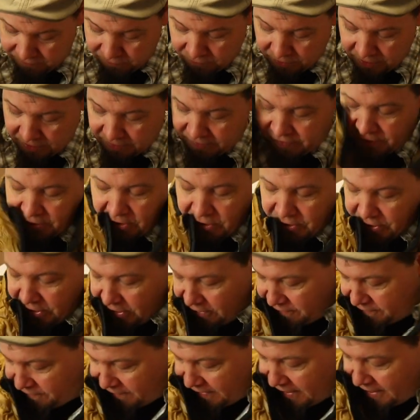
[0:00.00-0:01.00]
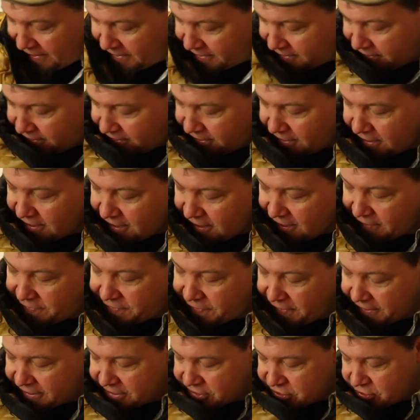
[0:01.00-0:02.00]
really fond of and
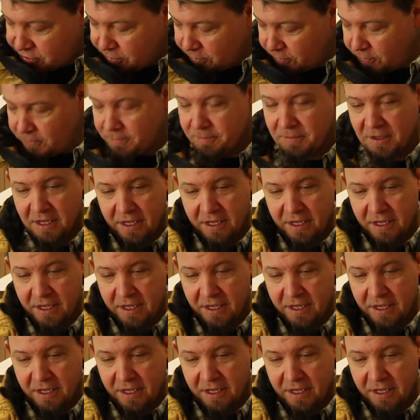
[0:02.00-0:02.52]
think is cool.